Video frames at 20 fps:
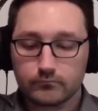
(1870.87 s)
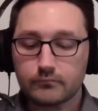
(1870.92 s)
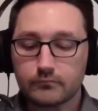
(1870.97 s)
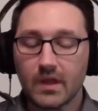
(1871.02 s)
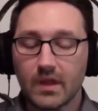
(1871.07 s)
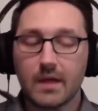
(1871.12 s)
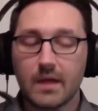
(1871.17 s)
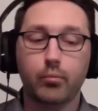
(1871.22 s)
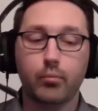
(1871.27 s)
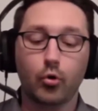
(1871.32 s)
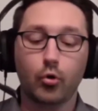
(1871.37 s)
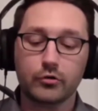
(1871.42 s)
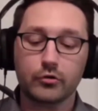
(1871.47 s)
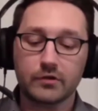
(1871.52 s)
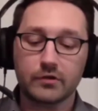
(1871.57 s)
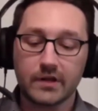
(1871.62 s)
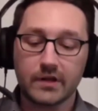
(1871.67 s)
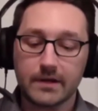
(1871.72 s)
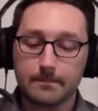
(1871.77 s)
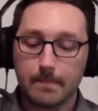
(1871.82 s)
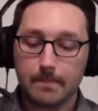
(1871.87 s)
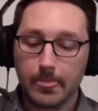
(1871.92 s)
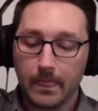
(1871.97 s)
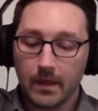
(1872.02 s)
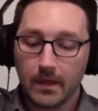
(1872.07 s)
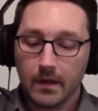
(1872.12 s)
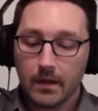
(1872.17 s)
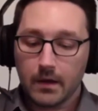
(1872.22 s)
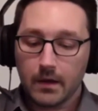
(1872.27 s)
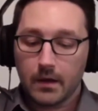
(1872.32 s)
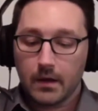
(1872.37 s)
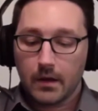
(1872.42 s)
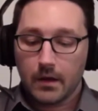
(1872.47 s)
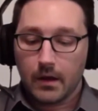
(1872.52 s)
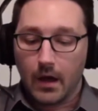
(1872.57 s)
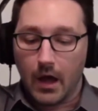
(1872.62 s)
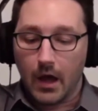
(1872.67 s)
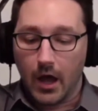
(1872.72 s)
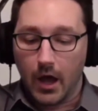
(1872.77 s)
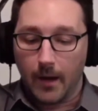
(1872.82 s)
Importantly,
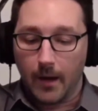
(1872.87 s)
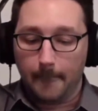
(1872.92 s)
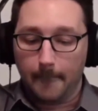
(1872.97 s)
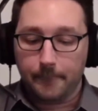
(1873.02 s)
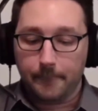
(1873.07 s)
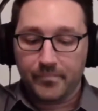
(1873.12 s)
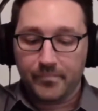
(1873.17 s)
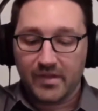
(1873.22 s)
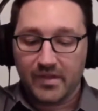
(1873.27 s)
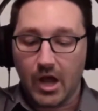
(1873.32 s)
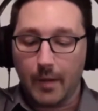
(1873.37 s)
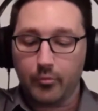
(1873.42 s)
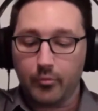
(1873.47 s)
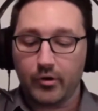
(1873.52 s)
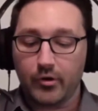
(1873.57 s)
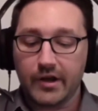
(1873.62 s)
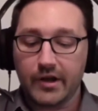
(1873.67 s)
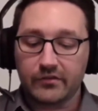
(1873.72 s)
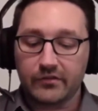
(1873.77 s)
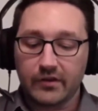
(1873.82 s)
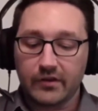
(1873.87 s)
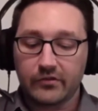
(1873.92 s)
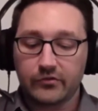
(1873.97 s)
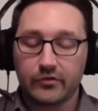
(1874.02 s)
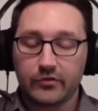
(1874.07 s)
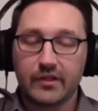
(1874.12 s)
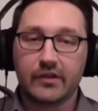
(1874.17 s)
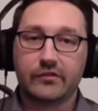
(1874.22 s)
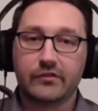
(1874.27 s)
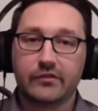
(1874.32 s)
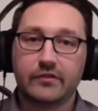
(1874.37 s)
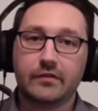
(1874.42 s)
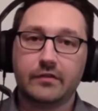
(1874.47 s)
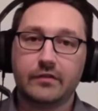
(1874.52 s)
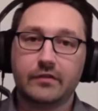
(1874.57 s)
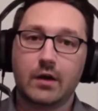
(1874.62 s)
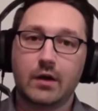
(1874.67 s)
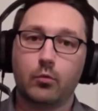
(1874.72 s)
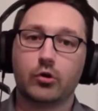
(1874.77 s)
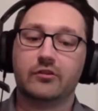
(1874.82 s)
copyright exists to the extent
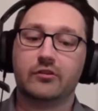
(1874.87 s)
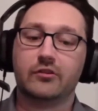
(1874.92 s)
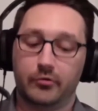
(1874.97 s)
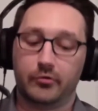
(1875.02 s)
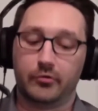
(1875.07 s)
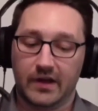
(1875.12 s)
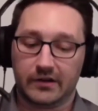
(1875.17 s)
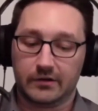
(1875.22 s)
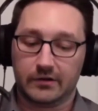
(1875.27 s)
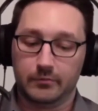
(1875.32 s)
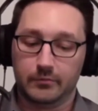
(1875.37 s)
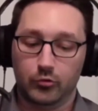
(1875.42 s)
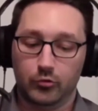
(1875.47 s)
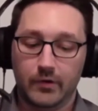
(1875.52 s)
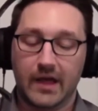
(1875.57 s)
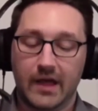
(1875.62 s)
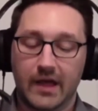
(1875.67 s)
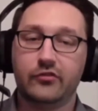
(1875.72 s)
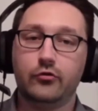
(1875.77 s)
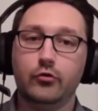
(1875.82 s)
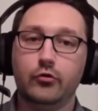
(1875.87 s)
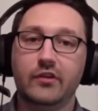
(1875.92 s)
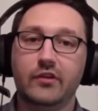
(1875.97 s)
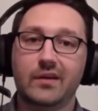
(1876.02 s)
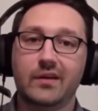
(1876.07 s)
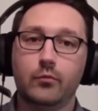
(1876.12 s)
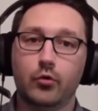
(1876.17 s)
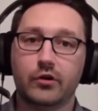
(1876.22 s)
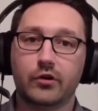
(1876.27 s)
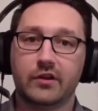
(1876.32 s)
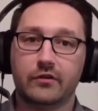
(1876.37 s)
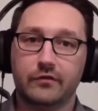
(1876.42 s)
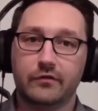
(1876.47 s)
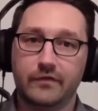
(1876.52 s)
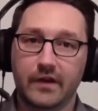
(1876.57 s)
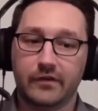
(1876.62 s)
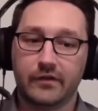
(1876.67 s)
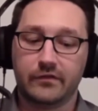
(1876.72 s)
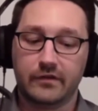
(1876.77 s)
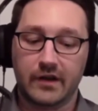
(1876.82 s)
that a work is protectable as soon as a work is
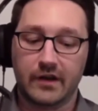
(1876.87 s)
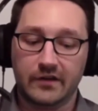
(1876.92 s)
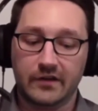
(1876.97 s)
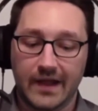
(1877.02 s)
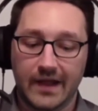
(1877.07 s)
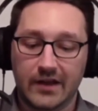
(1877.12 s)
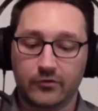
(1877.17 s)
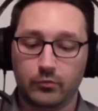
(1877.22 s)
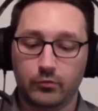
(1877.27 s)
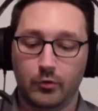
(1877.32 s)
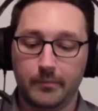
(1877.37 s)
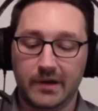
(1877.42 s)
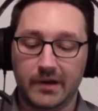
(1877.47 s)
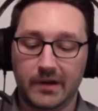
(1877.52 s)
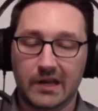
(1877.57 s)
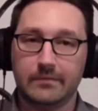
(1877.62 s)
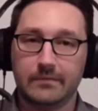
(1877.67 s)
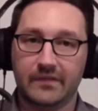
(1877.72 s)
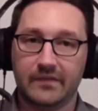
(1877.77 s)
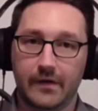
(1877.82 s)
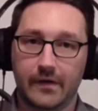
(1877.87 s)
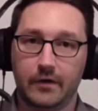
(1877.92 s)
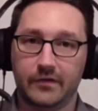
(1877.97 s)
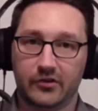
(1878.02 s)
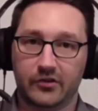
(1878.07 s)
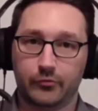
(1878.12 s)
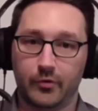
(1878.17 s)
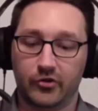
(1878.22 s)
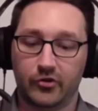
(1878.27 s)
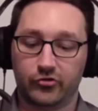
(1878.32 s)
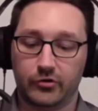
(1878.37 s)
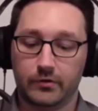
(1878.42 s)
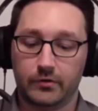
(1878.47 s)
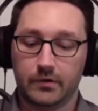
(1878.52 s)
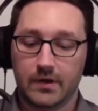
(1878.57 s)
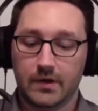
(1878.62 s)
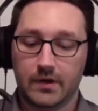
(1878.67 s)
fixed in a tangible medium of expression.